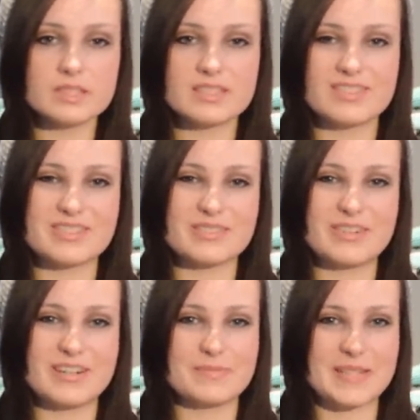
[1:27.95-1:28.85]
So it's a
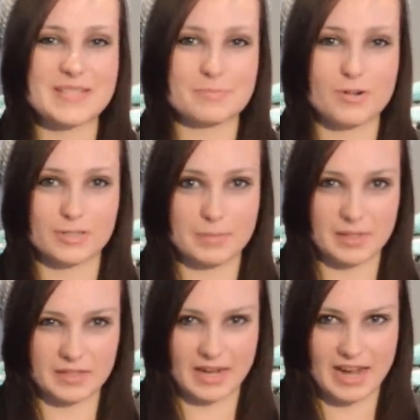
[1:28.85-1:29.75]
very amazing program
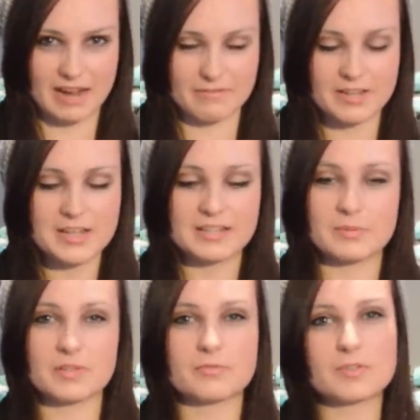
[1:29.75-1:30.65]
that they have. They
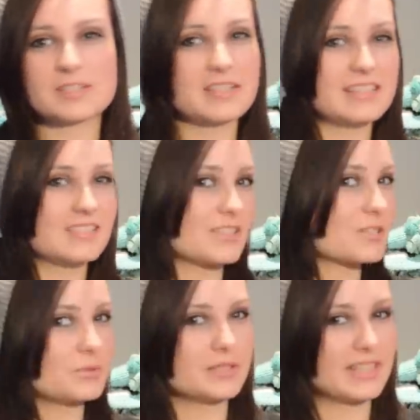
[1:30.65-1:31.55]
were the first guide dog
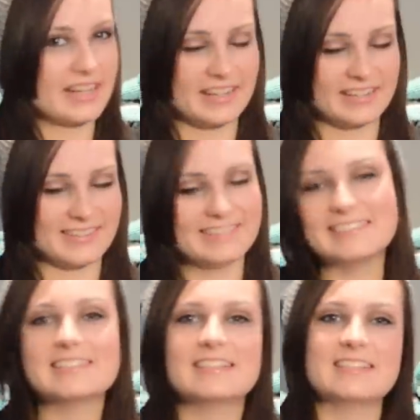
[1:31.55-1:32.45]
school in Canada.
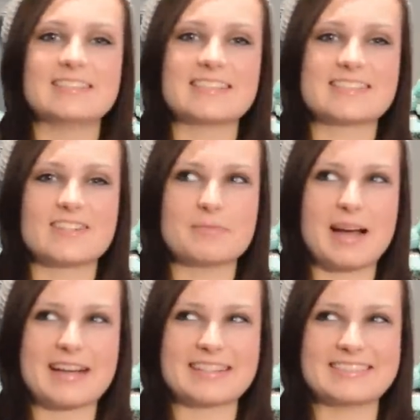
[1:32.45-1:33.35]
They started
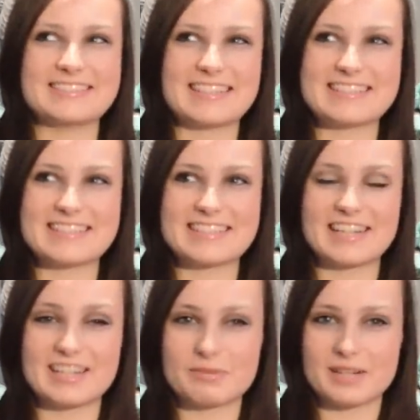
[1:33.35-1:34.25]
back in nineteen
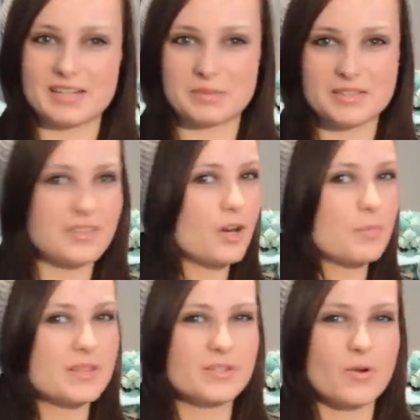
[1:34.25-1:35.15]
eighty-one, I believe they
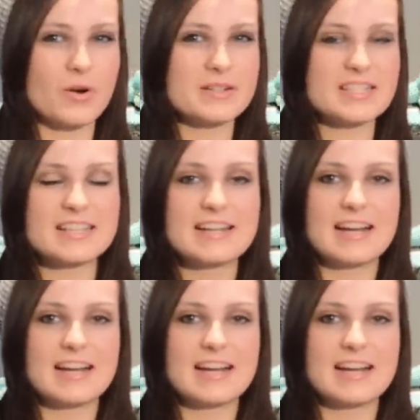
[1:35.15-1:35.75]
opened their doors.